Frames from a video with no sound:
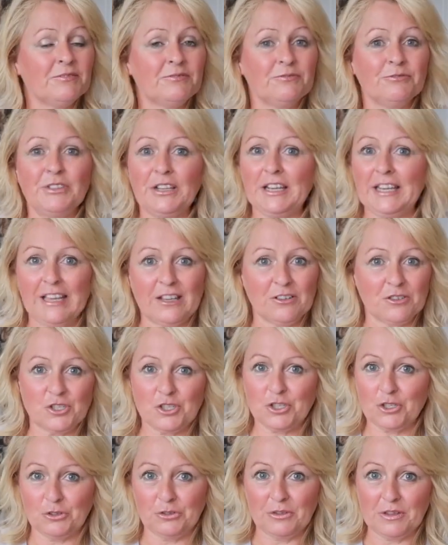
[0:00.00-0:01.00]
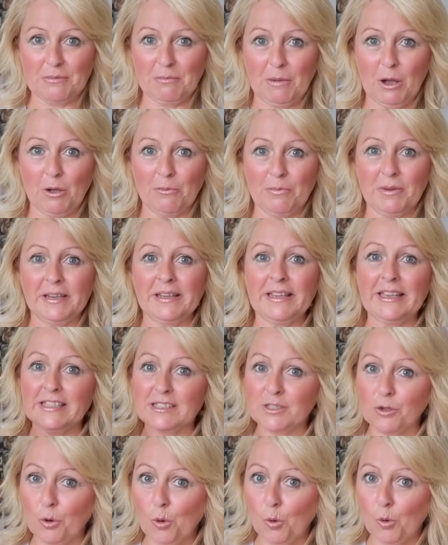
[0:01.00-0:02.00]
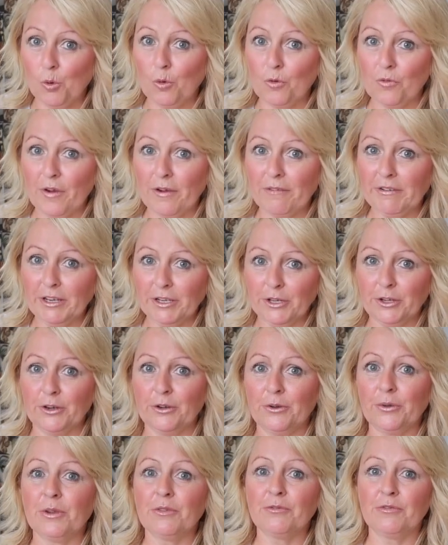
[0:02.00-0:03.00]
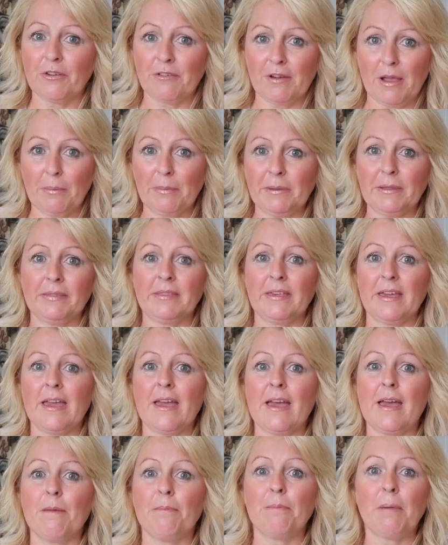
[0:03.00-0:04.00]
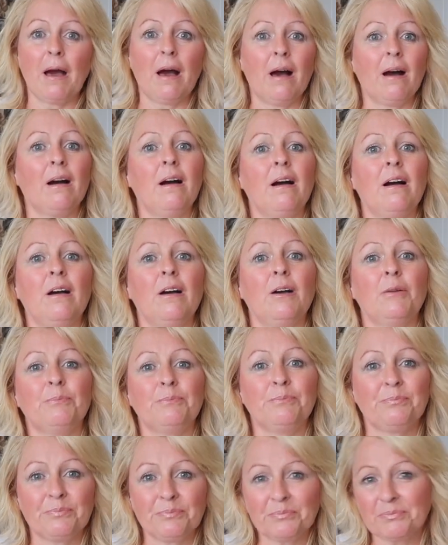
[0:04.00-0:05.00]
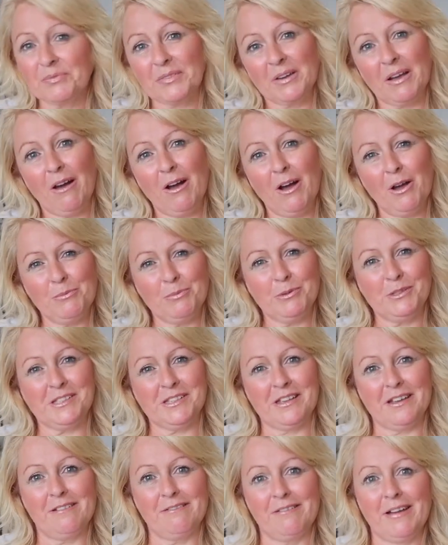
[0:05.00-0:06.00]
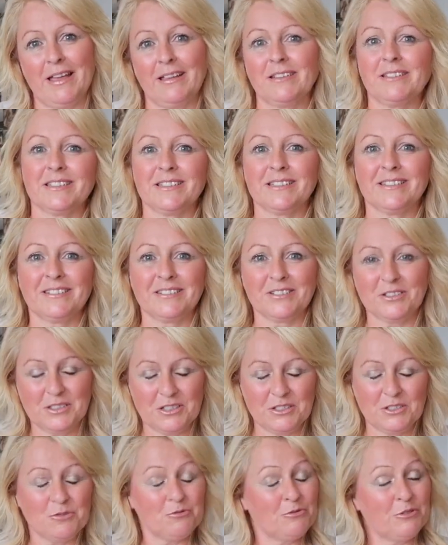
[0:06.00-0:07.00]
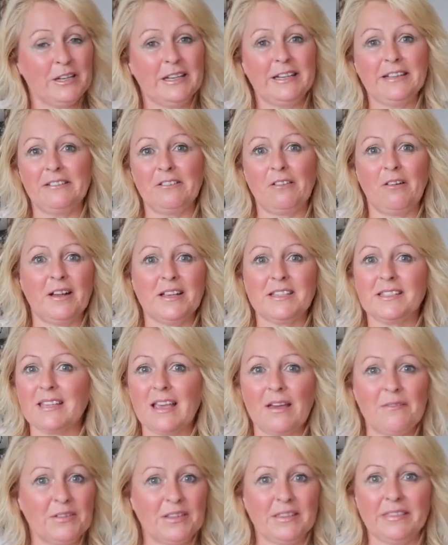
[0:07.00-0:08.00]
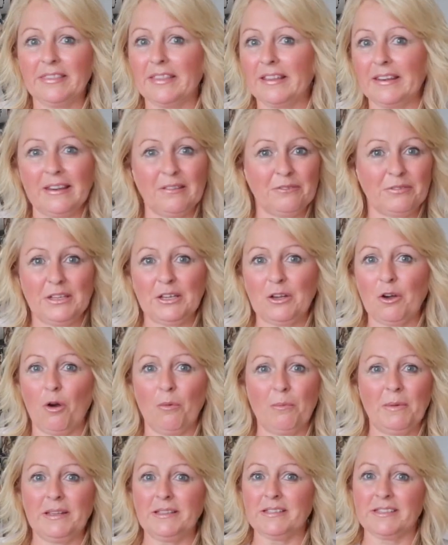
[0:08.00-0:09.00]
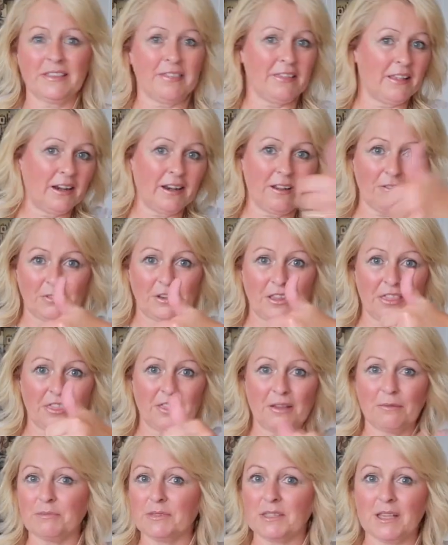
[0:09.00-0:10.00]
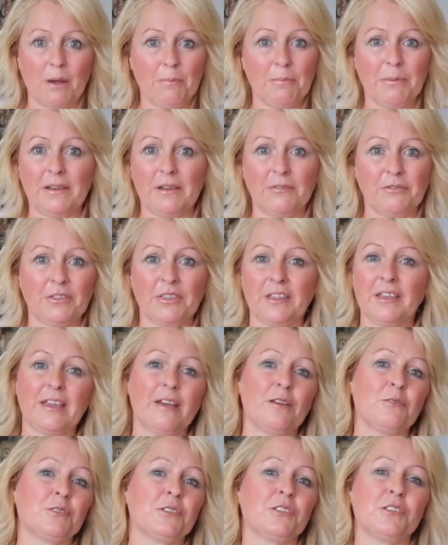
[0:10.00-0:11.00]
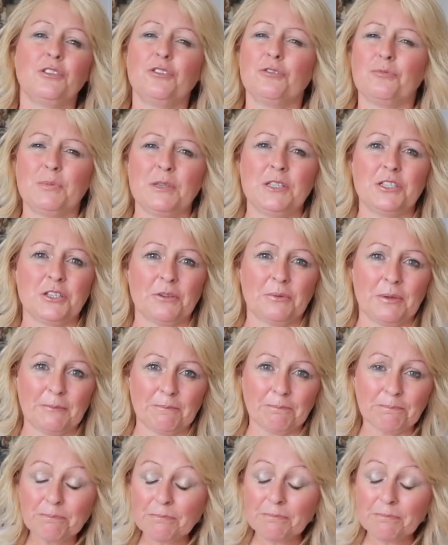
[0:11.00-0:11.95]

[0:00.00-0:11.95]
Really unsure at the moment. It's all very new and very up in the air, but I hope you stay around, because it's really nice having the lovely comments and the lovely thumbs up and everything else that you've been doing.